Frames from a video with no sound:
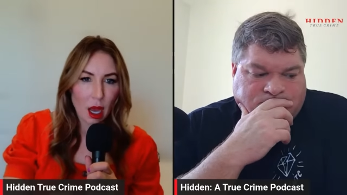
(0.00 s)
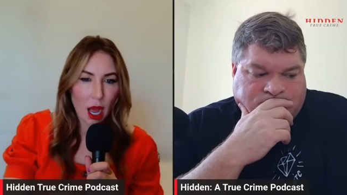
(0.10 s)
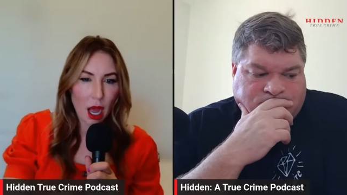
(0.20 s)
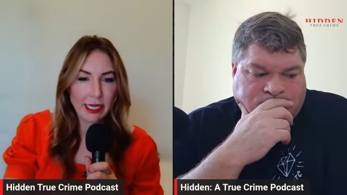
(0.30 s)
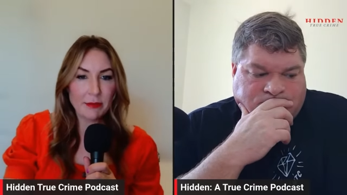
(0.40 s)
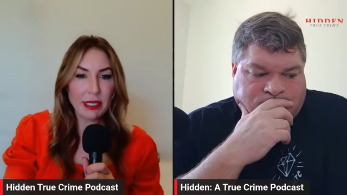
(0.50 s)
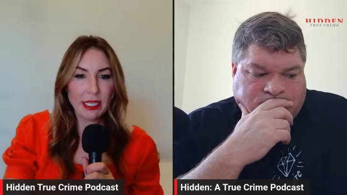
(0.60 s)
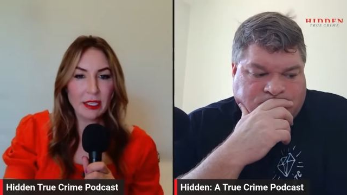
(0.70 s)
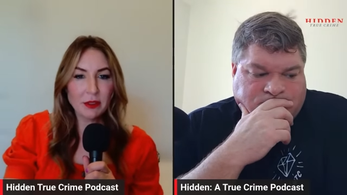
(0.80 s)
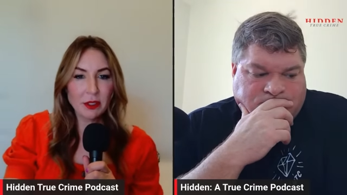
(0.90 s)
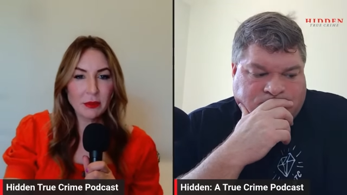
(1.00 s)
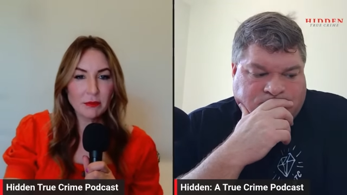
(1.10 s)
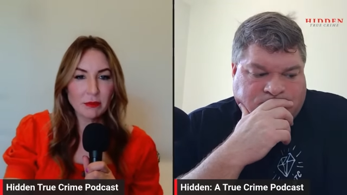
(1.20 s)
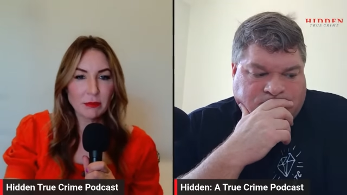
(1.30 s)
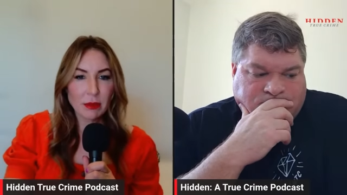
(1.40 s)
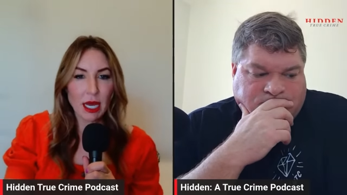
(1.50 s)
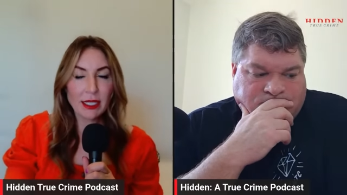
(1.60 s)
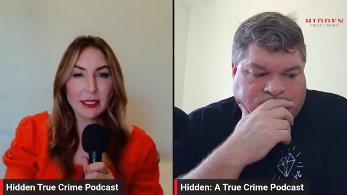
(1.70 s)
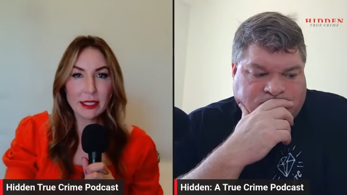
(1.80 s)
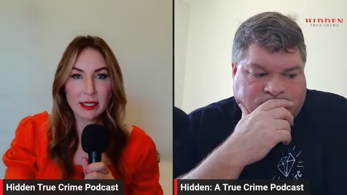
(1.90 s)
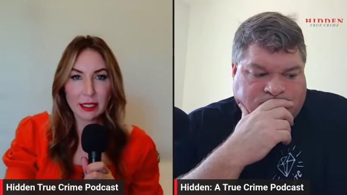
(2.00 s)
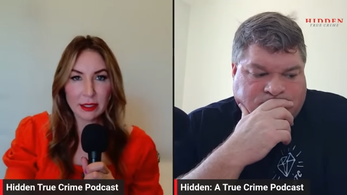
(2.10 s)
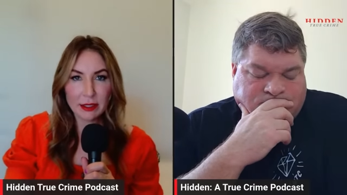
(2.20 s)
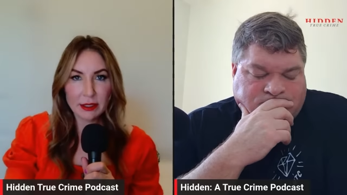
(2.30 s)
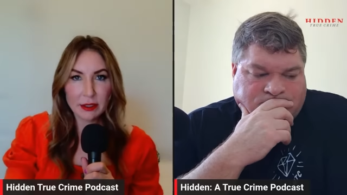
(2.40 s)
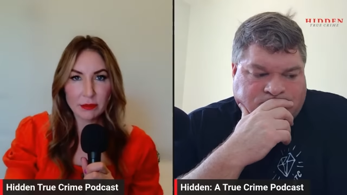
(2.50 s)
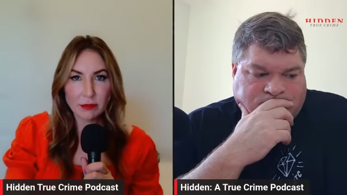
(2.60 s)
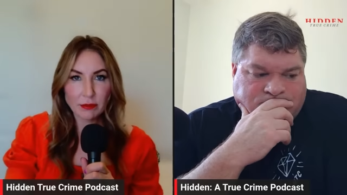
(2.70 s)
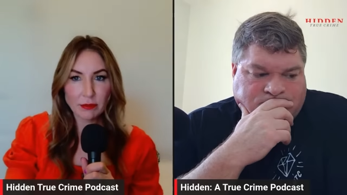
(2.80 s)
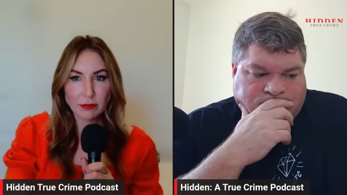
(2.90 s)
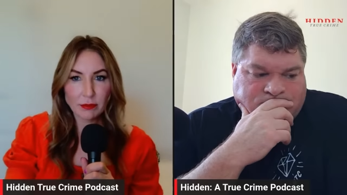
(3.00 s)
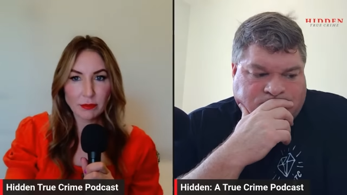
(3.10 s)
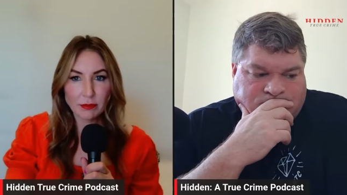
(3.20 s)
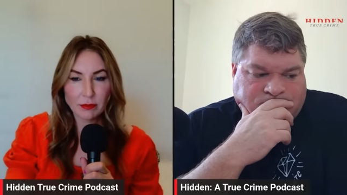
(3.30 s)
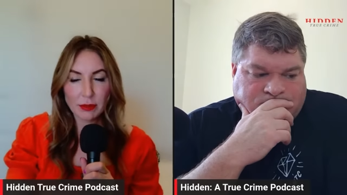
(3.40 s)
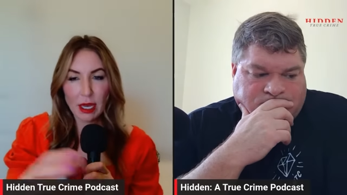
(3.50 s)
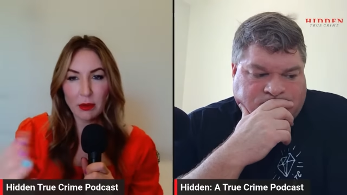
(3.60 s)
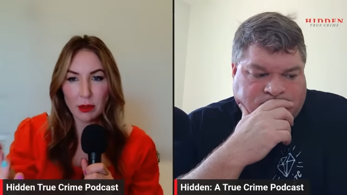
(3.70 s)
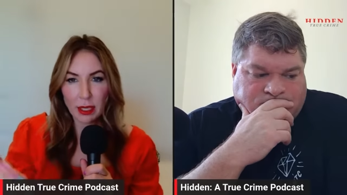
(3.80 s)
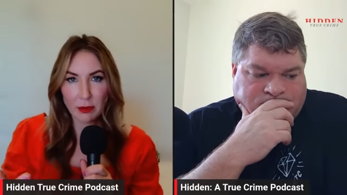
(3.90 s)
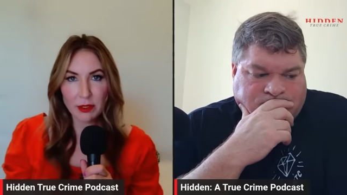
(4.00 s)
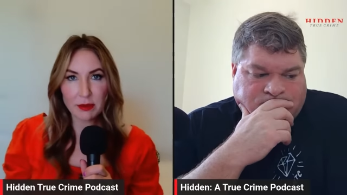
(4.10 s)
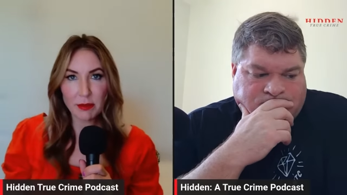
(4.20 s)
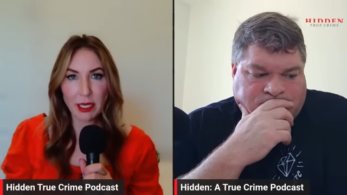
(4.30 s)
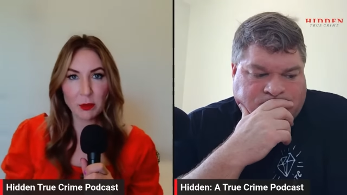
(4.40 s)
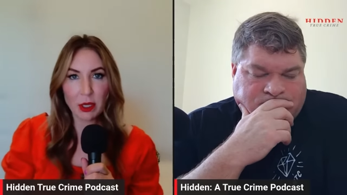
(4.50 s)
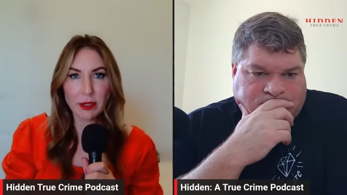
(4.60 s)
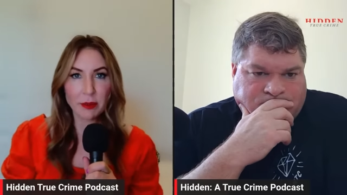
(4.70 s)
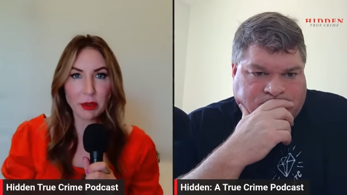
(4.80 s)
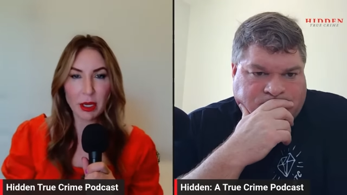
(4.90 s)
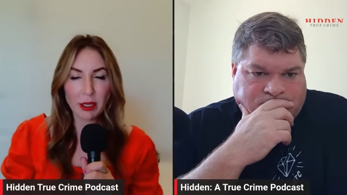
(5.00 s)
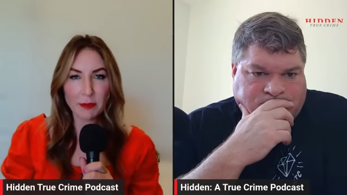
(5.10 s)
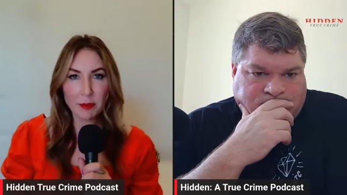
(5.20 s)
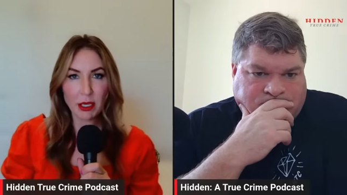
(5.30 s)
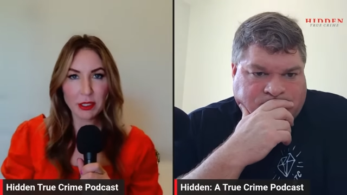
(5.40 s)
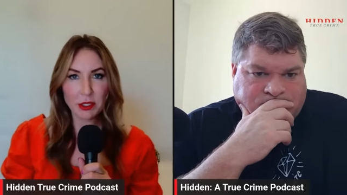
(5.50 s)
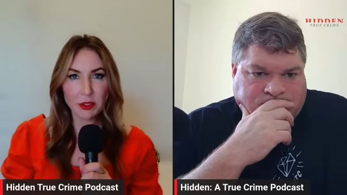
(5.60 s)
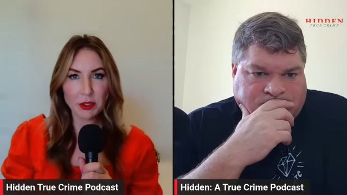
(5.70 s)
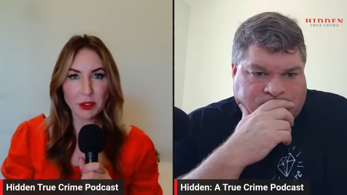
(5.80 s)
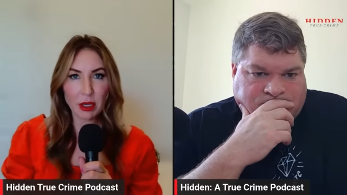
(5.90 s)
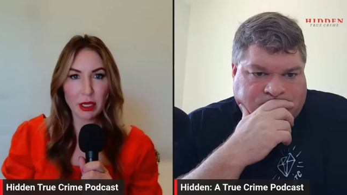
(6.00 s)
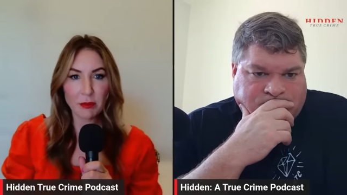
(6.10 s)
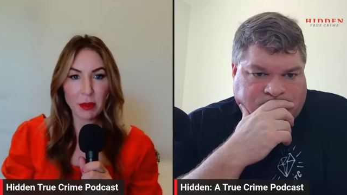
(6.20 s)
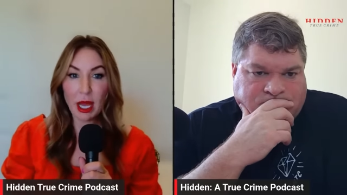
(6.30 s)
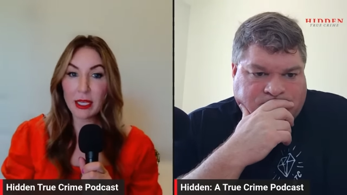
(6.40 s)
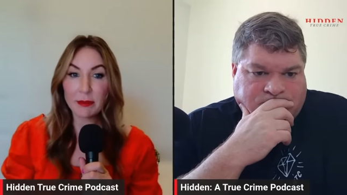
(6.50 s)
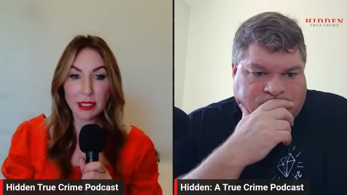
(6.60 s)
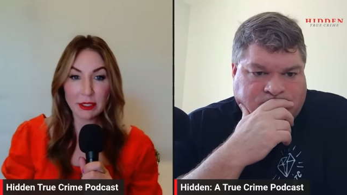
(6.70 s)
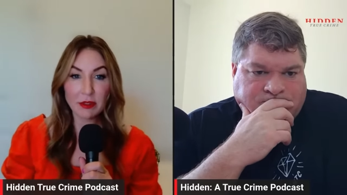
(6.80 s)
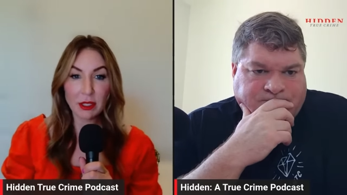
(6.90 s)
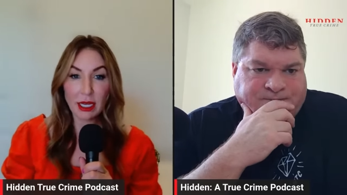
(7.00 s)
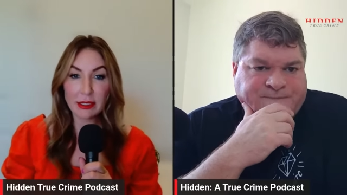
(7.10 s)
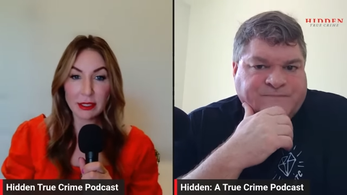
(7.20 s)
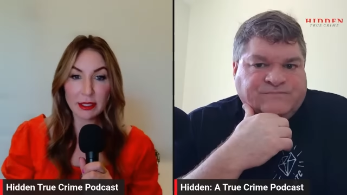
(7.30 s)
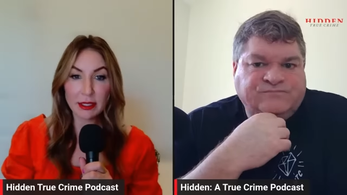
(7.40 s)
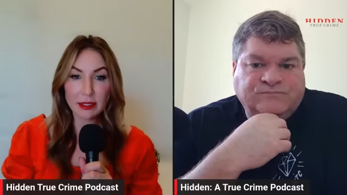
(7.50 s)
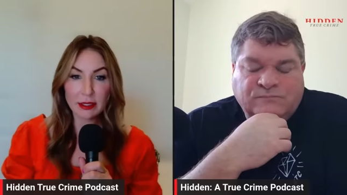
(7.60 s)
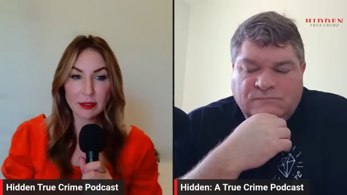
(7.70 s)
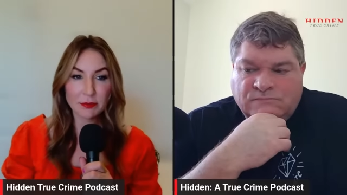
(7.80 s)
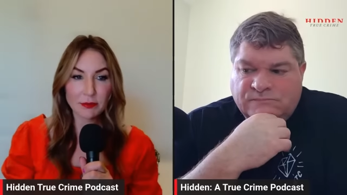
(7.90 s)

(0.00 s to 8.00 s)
Speaker 1: I am evil. I did this. That that was the main one they brought up, the prosecution brought up. I am evil. I did this.